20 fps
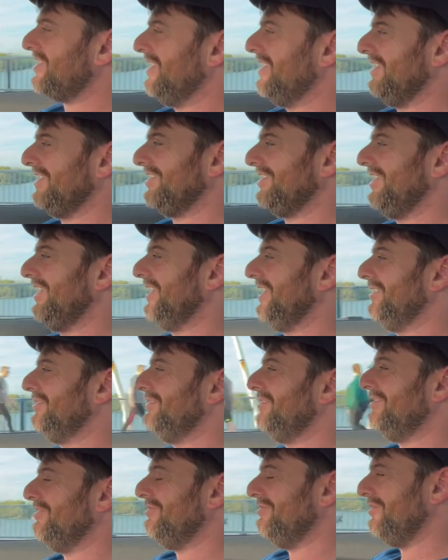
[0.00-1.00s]
And I was like,
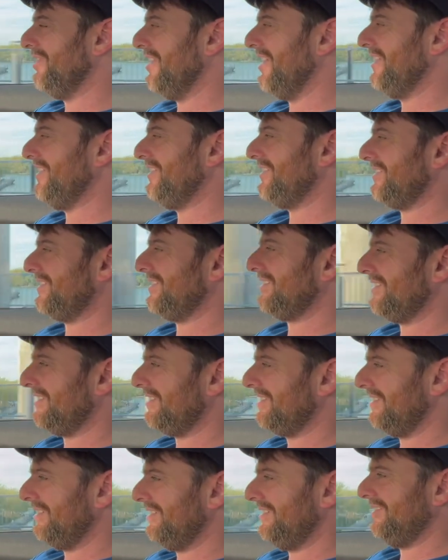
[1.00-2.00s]
right.
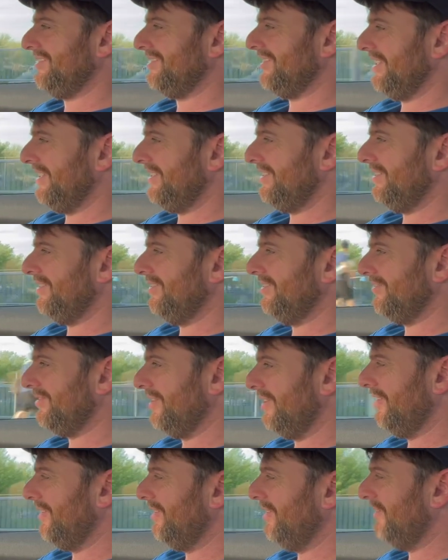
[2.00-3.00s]
He's like, you know, you've
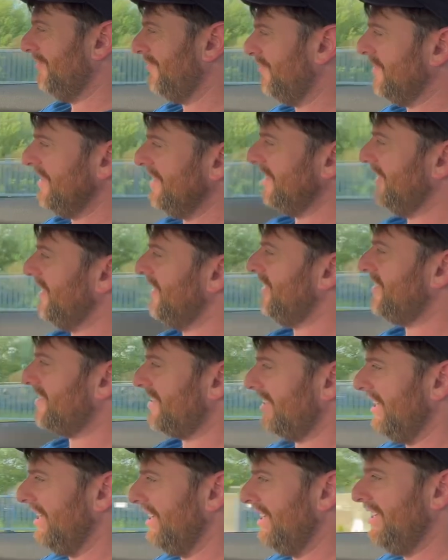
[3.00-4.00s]
got a
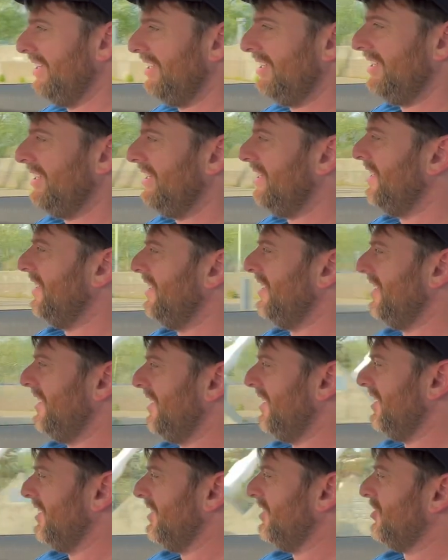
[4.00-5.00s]
3-litre
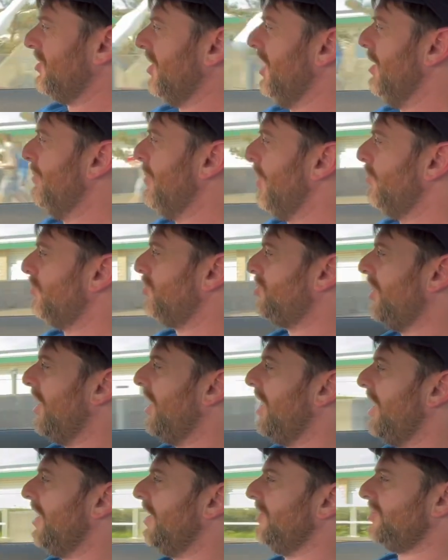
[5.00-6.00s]

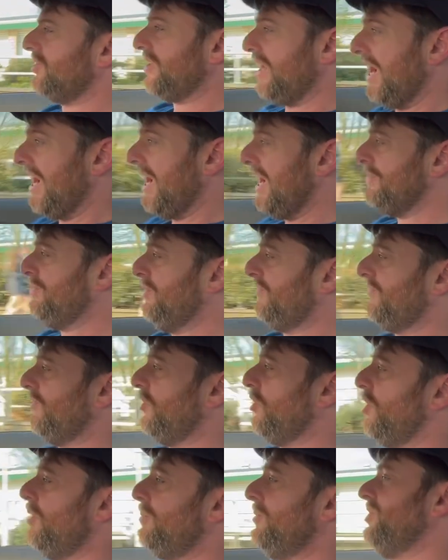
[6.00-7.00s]
turbocharged high
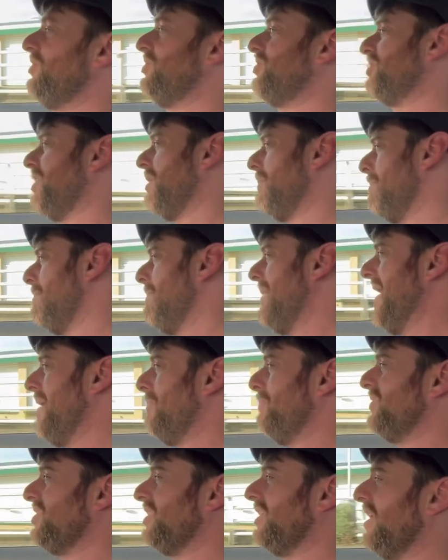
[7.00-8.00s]
performance
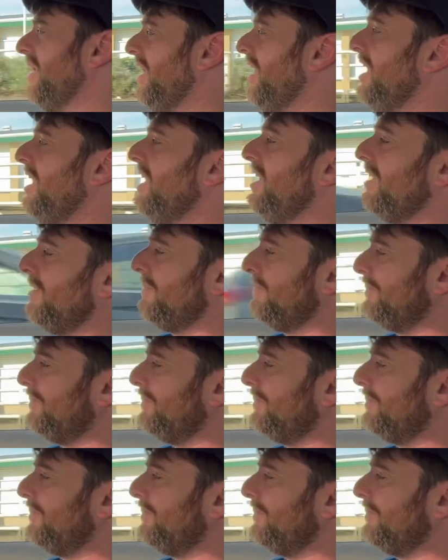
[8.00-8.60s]
mapped car